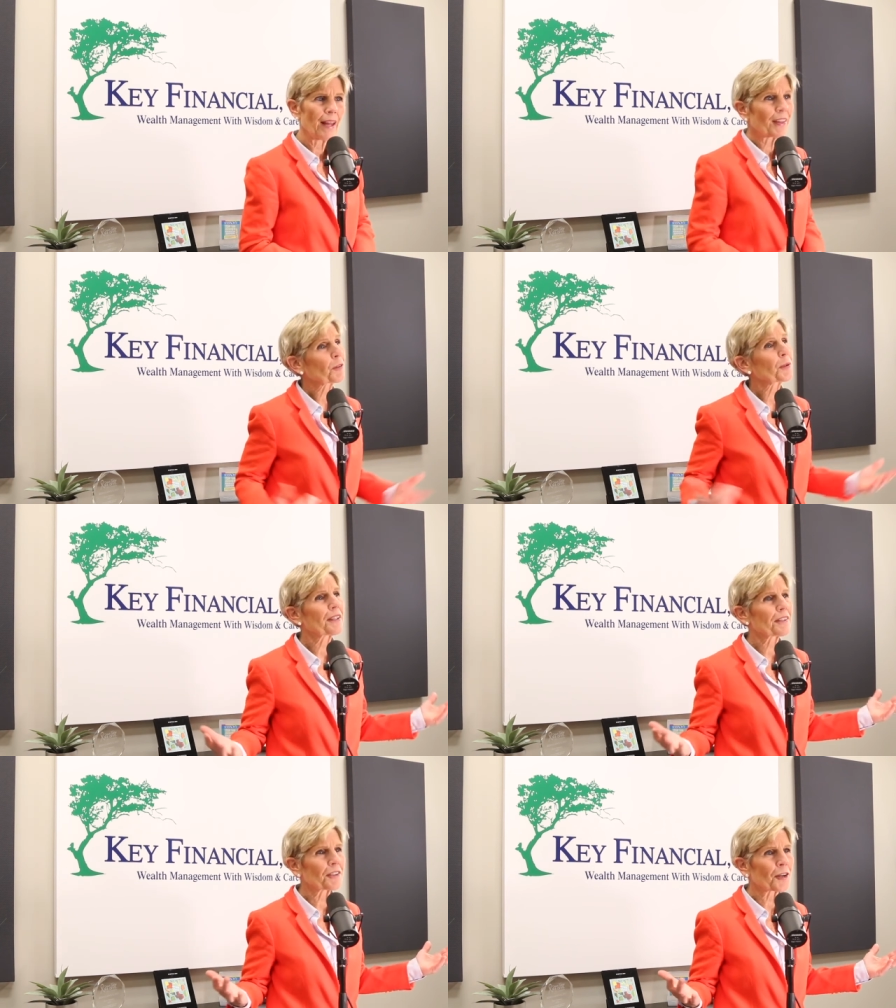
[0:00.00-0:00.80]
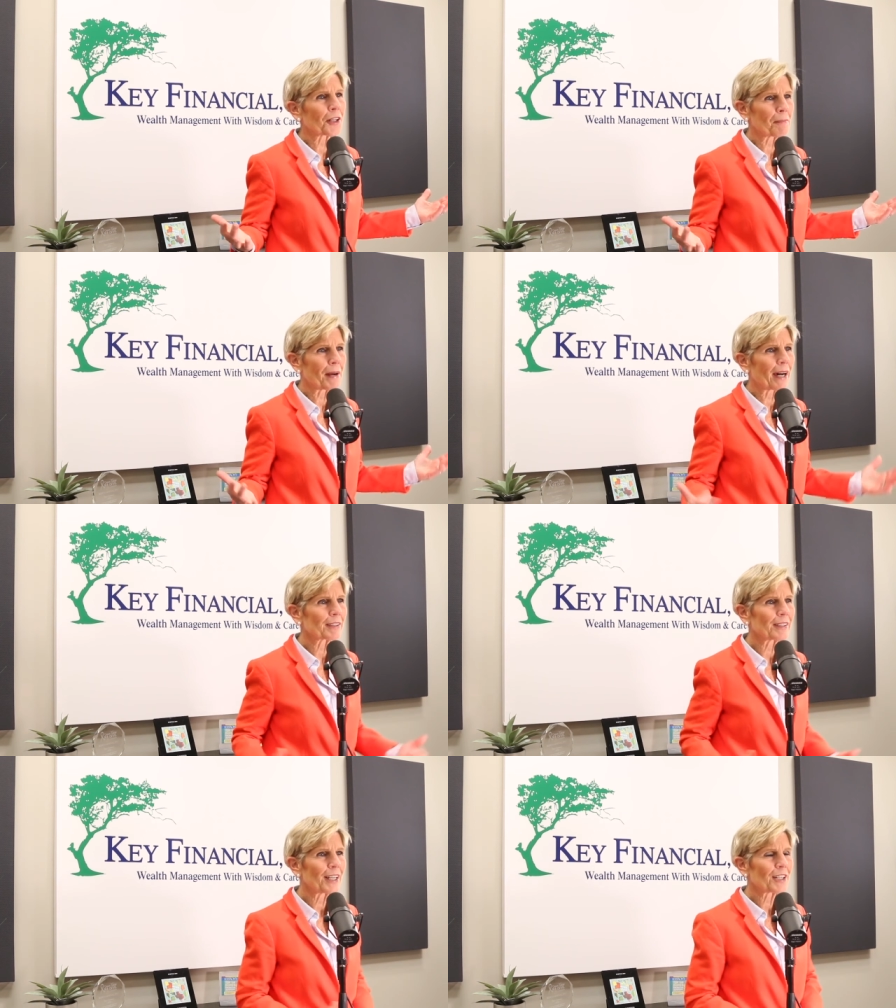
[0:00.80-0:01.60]
That's what this is all about.
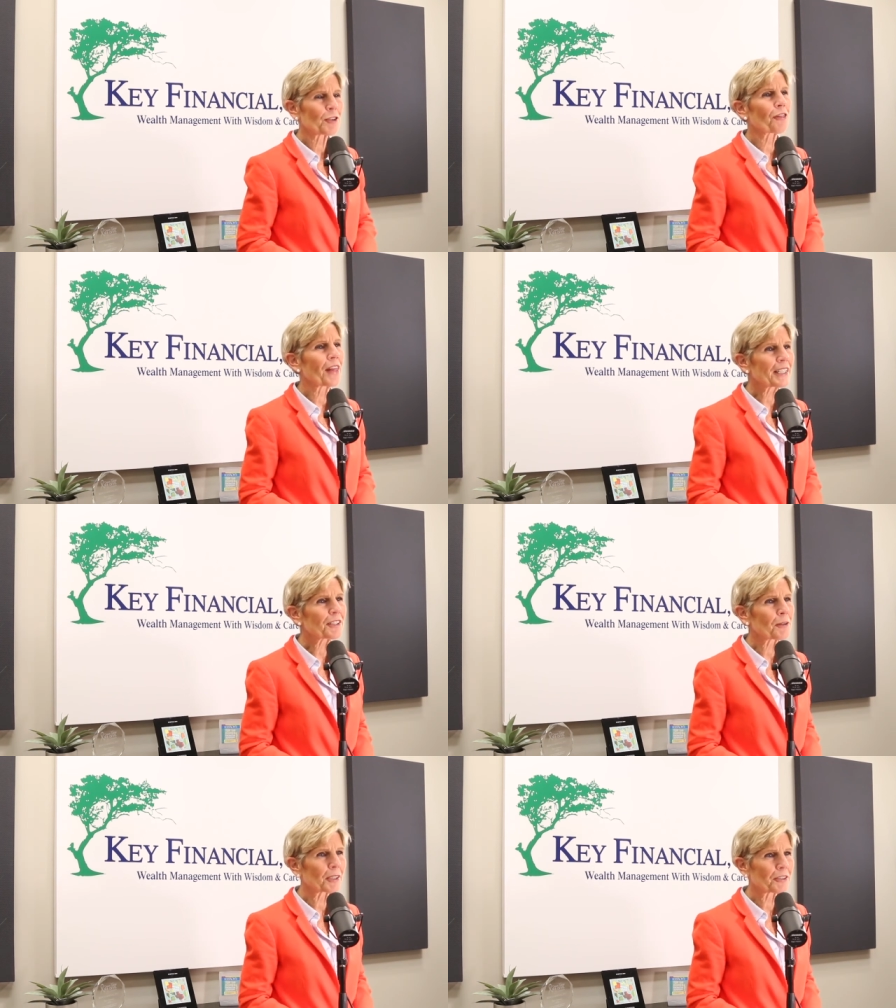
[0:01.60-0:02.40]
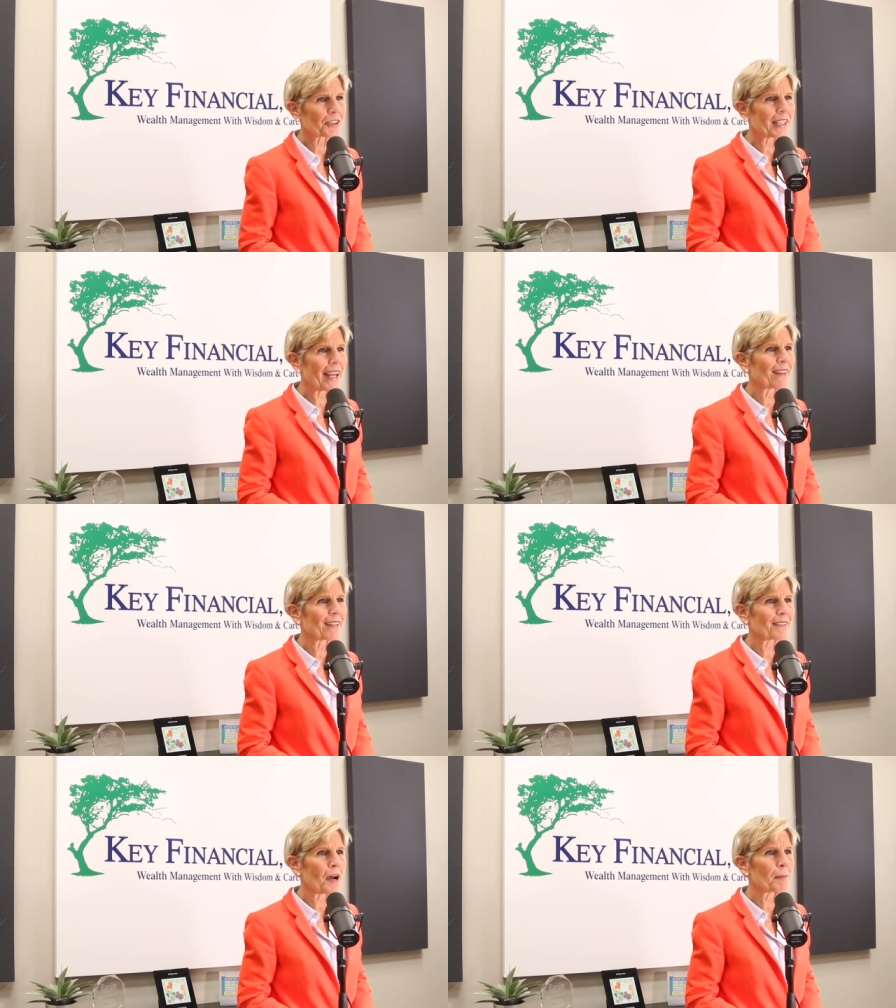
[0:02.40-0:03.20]
So, thanks so much for taking the
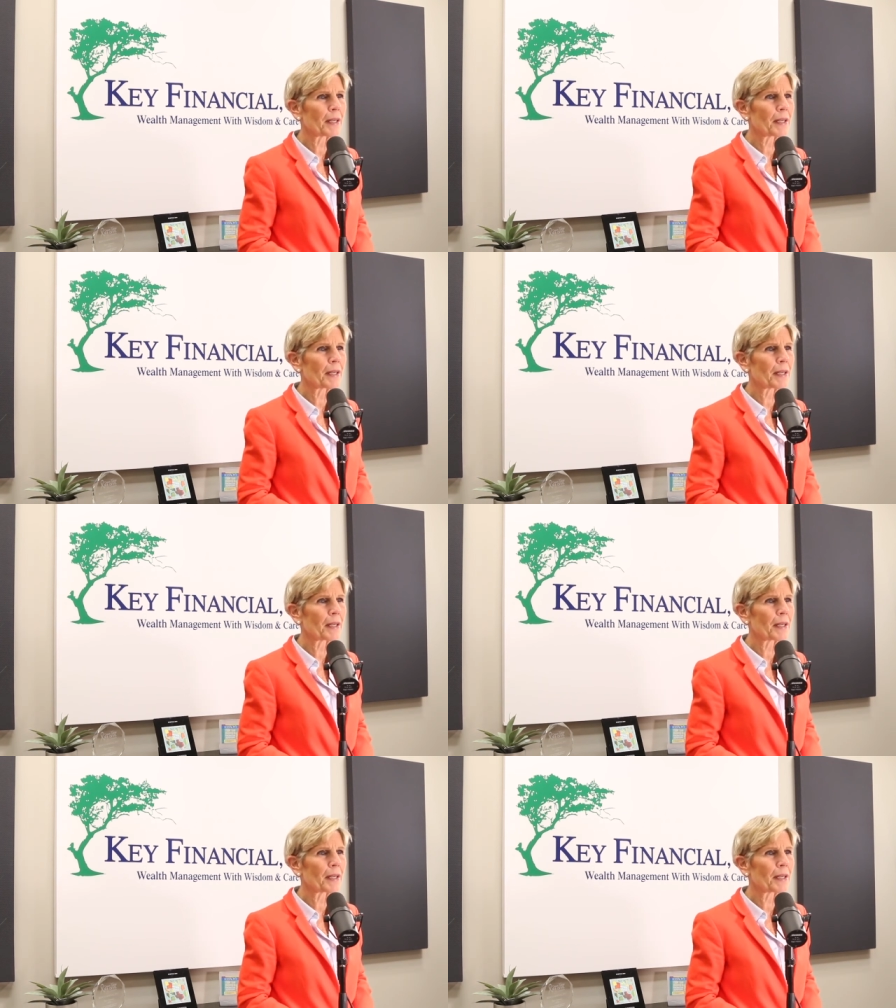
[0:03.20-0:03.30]
time